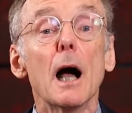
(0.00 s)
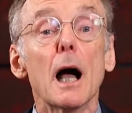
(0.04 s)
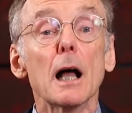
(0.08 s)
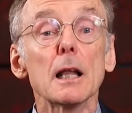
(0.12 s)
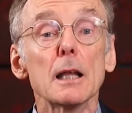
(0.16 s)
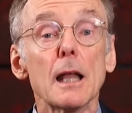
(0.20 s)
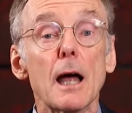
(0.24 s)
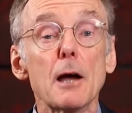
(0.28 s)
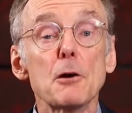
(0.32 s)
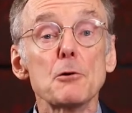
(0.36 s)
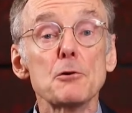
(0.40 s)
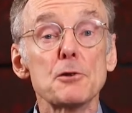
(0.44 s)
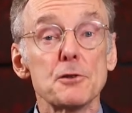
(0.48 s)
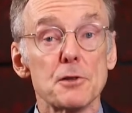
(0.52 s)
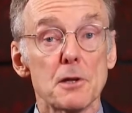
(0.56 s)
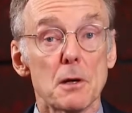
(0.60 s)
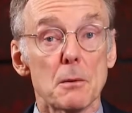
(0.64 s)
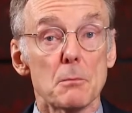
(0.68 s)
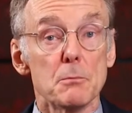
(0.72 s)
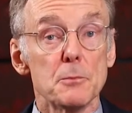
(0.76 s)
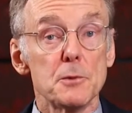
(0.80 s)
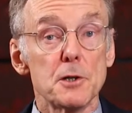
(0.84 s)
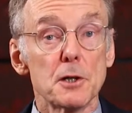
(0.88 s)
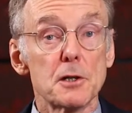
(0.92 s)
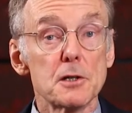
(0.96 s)
allows
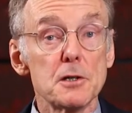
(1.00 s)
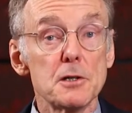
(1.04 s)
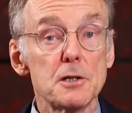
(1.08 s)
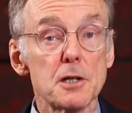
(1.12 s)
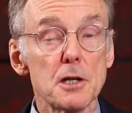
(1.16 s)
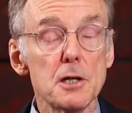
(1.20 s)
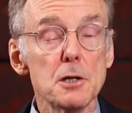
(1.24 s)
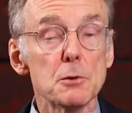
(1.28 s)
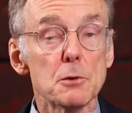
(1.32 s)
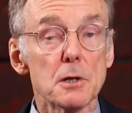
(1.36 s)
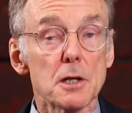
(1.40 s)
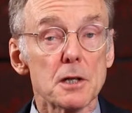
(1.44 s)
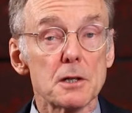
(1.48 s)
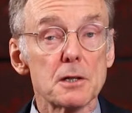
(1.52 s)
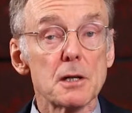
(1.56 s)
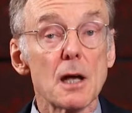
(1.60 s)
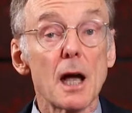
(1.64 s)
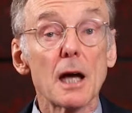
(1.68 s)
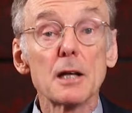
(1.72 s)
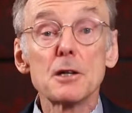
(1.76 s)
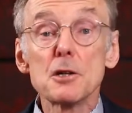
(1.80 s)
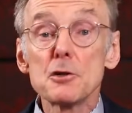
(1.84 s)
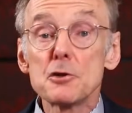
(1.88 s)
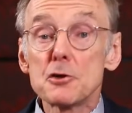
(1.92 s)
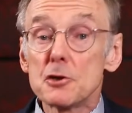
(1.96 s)
them to continue it
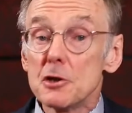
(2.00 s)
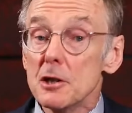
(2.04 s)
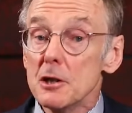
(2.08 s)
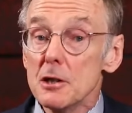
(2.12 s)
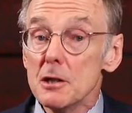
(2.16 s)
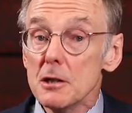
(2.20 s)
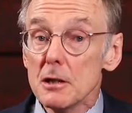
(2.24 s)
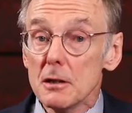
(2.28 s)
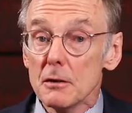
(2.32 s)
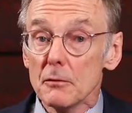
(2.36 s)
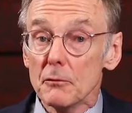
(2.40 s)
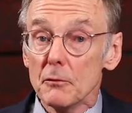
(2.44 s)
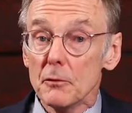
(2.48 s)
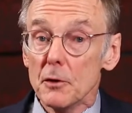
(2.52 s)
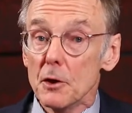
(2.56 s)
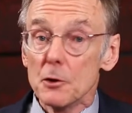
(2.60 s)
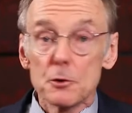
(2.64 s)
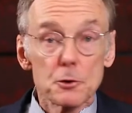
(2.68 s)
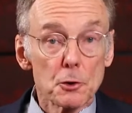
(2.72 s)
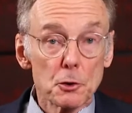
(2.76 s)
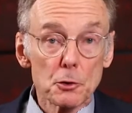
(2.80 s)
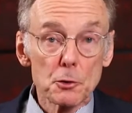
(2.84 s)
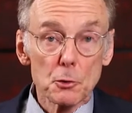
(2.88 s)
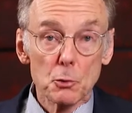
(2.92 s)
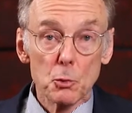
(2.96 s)
and achieve the
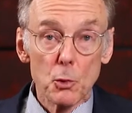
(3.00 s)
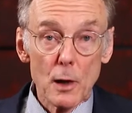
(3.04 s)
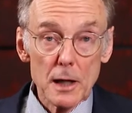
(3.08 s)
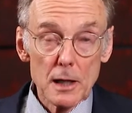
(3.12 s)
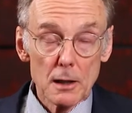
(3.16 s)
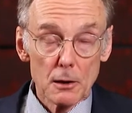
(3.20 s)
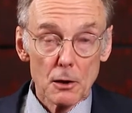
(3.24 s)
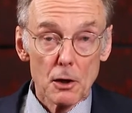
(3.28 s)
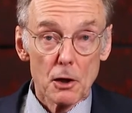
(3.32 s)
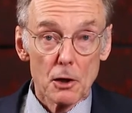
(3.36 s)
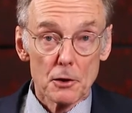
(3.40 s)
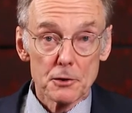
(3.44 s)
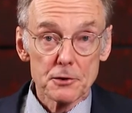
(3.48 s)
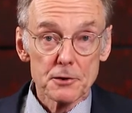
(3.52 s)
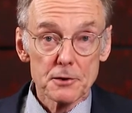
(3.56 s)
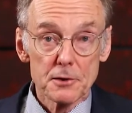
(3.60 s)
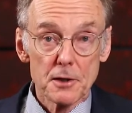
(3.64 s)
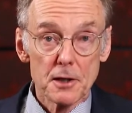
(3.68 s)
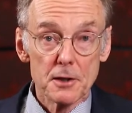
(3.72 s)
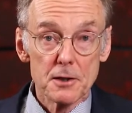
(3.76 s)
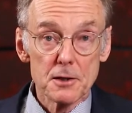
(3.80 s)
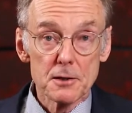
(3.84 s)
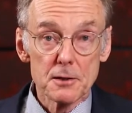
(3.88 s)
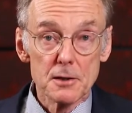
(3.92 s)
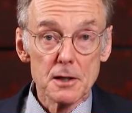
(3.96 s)
sort of weight loss
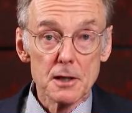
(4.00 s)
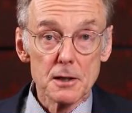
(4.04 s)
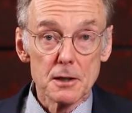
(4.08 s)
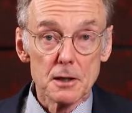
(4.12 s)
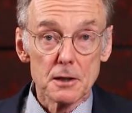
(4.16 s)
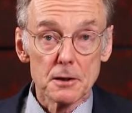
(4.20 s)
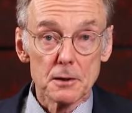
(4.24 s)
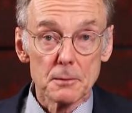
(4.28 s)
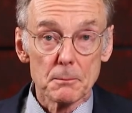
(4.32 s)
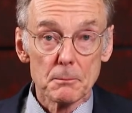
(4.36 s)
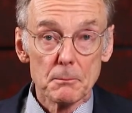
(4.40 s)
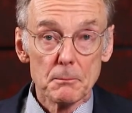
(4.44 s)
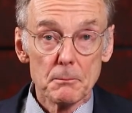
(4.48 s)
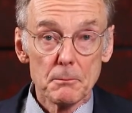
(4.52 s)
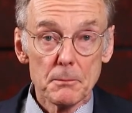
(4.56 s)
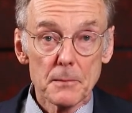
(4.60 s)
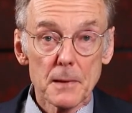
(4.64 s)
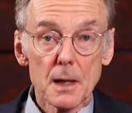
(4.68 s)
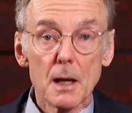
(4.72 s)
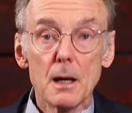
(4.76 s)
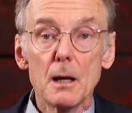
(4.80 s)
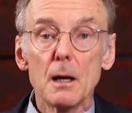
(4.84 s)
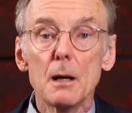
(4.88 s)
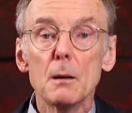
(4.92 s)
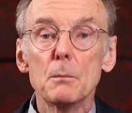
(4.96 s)
that is needed.
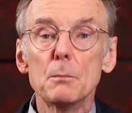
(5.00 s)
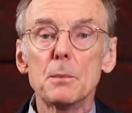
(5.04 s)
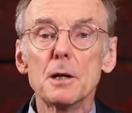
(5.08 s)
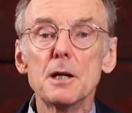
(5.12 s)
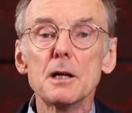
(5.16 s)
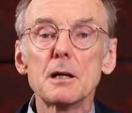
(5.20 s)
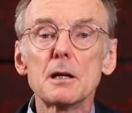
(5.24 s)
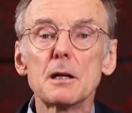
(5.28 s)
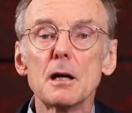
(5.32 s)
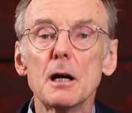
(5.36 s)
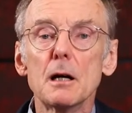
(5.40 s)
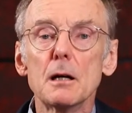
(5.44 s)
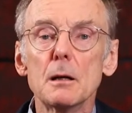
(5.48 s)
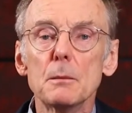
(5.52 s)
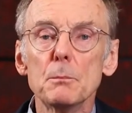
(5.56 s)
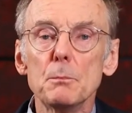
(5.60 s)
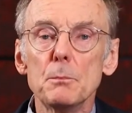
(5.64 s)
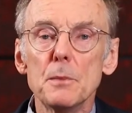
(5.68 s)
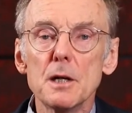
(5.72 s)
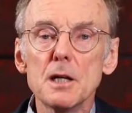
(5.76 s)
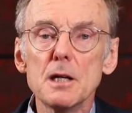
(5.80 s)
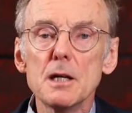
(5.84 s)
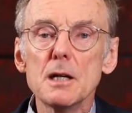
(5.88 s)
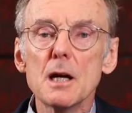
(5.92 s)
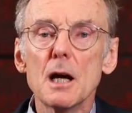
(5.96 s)
But it can't
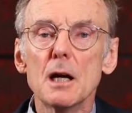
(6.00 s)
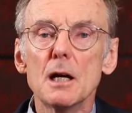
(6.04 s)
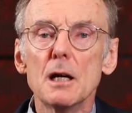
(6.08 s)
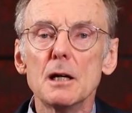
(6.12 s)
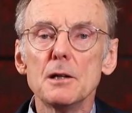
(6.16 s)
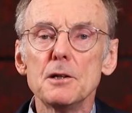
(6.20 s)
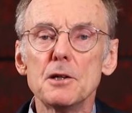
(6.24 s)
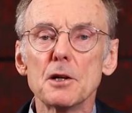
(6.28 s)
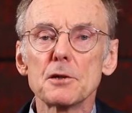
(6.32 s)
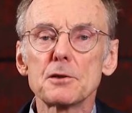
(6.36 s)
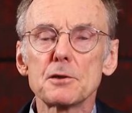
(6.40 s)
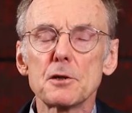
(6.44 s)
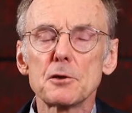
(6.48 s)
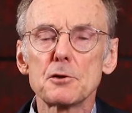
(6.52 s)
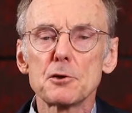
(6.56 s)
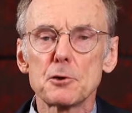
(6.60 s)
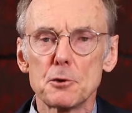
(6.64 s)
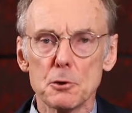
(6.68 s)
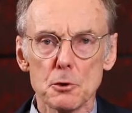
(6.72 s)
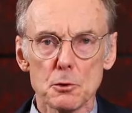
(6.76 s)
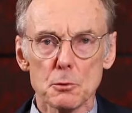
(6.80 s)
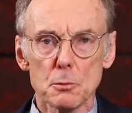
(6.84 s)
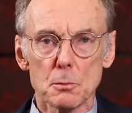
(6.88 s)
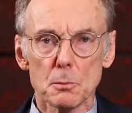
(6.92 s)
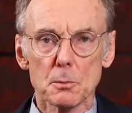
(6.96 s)
be just
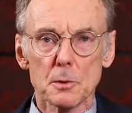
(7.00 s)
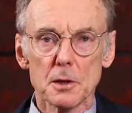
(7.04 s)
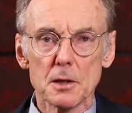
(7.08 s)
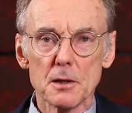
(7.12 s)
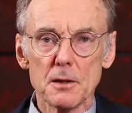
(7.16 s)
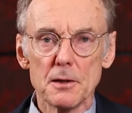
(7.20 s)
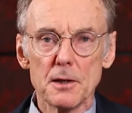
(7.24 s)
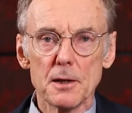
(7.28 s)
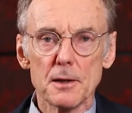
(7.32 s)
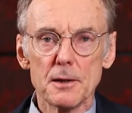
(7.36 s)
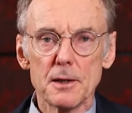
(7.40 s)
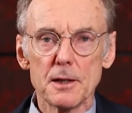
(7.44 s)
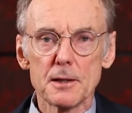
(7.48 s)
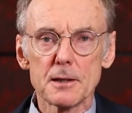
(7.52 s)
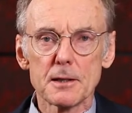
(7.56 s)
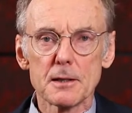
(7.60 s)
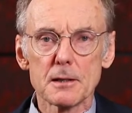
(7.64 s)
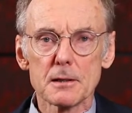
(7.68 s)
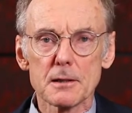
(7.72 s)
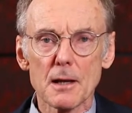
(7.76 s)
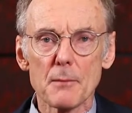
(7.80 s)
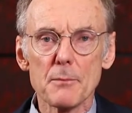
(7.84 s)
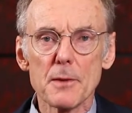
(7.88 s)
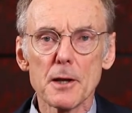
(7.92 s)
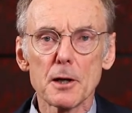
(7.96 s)
assumed that this
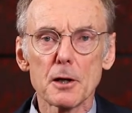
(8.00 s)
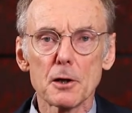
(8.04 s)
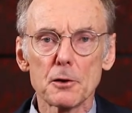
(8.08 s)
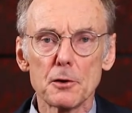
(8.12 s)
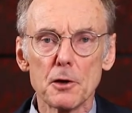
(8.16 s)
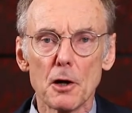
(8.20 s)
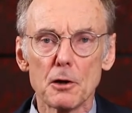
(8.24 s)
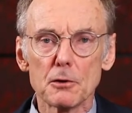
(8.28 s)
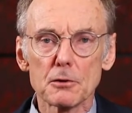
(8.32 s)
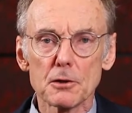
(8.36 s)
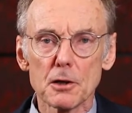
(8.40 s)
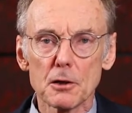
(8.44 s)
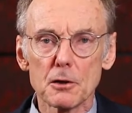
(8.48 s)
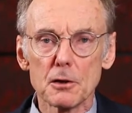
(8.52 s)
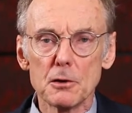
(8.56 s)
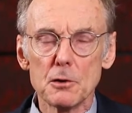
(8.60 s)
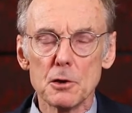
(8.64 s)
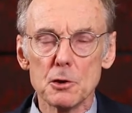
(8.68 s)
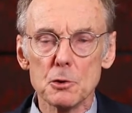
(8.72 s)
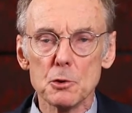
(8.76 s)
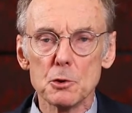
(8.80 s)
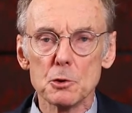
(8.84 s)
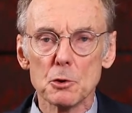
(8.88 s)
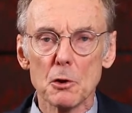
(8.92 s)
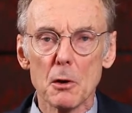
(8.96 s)
is something a doctor can
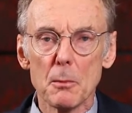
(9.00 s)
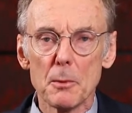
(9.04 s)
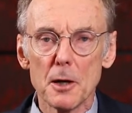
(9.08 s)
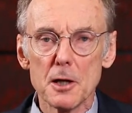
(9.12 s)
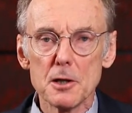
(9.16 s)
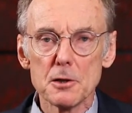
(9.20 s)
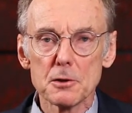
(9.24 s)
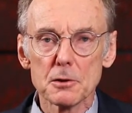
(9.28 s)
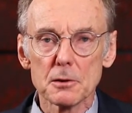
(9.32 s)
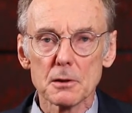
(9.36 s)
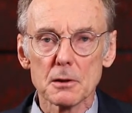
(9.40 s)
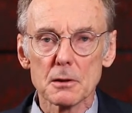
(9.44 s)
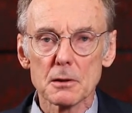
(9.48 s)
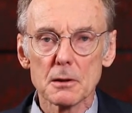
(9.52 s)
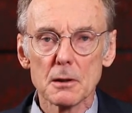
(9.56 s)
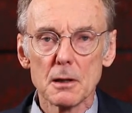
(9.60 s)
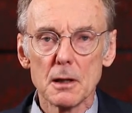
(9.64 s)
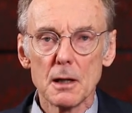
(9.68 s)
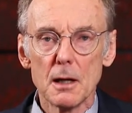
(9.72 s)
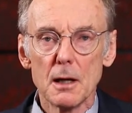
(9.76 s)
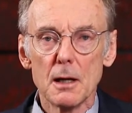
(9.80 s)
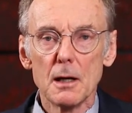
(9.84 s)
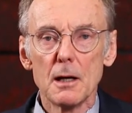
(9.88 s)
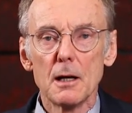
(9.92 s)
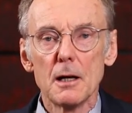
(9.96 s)
do to a patient.
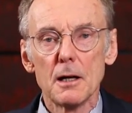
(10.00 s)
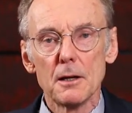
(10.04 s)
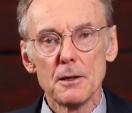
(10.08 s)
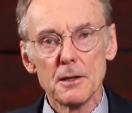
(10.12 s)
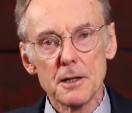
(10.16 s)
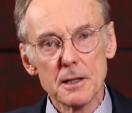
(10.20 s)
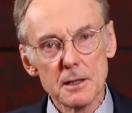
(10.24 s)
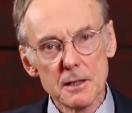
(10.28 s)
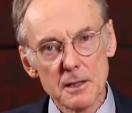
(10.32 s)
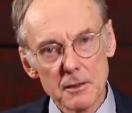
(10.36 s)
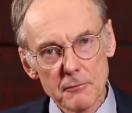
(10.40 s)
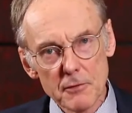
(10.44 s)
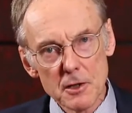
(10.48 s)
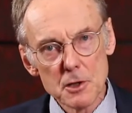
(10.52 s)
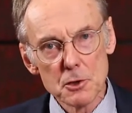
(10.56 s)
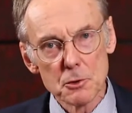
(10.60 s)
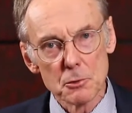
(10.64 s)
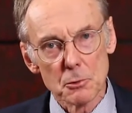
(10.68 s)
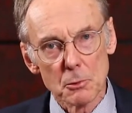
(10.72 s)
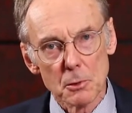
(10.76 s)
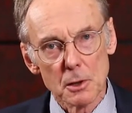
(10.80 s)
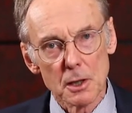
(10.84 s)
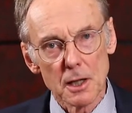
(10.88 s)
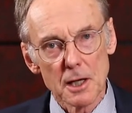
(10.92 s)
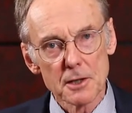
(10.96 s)
The
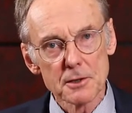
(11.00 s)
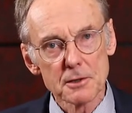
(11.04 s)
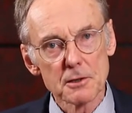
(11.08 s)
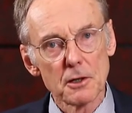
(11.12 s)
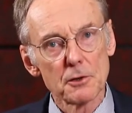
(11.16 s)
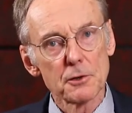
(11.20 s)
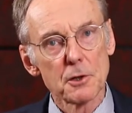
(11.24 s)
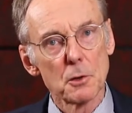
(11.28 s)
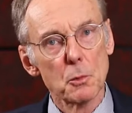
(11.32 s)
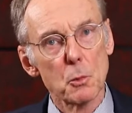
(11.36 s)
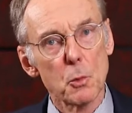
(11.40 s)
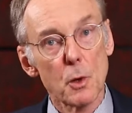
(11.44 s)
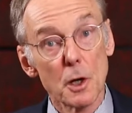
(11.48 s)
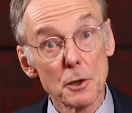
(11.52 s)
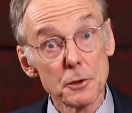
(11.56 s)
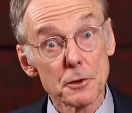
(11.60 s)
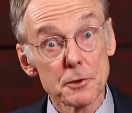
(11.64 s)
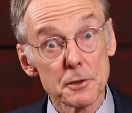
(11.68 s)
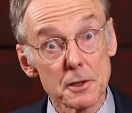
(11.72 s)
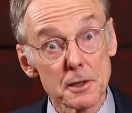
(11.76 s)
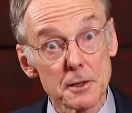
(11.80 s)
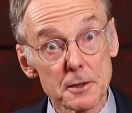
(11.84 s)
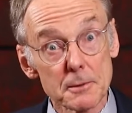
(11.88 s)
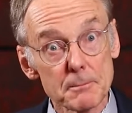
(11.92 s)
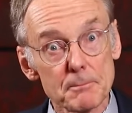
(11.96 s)
individual has got to
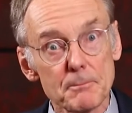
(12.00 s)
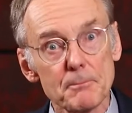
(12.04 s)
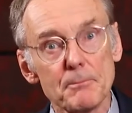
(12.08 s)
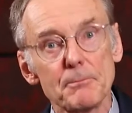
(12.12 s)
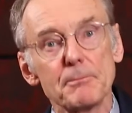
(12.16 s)
want it.